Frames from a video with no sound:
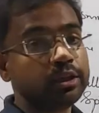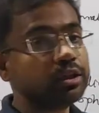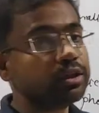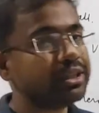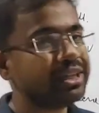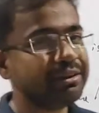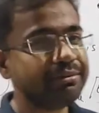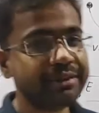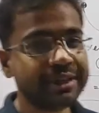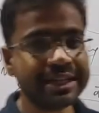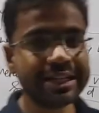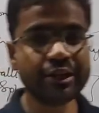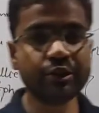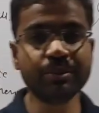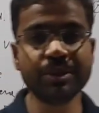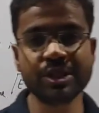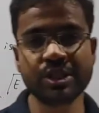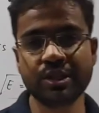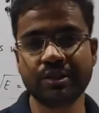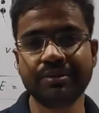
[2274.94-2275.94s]
Definitely you
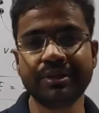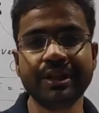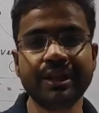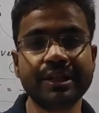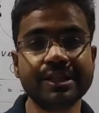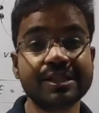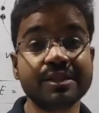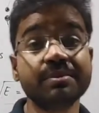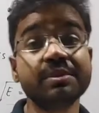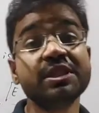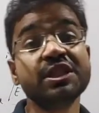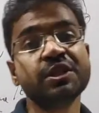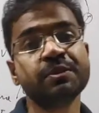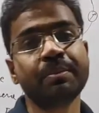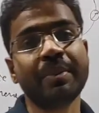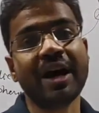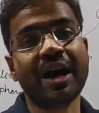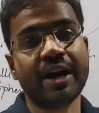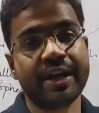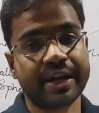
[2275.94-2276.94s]
must have heard some
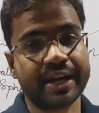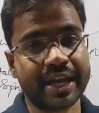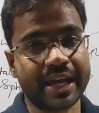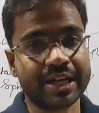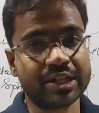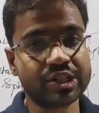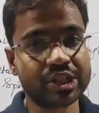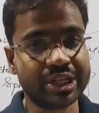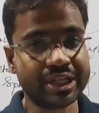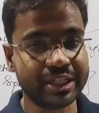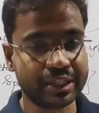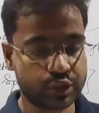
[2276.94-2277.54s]
spark actually.